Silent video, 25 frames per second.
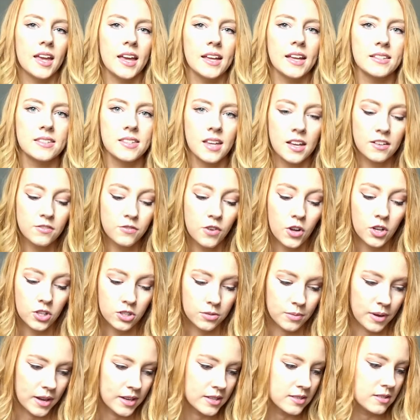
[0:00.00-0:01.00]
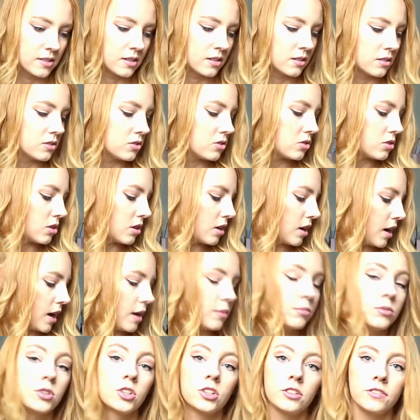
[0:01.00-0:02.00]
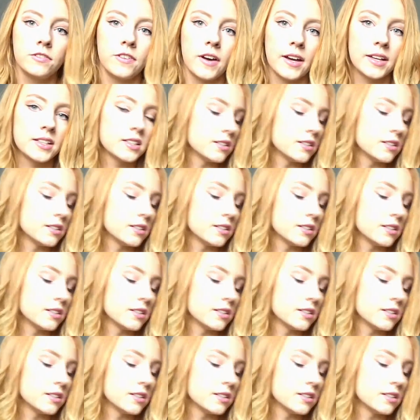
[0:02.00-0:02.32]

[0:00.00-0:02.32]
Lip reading: It said volumizing, so I'm gonna find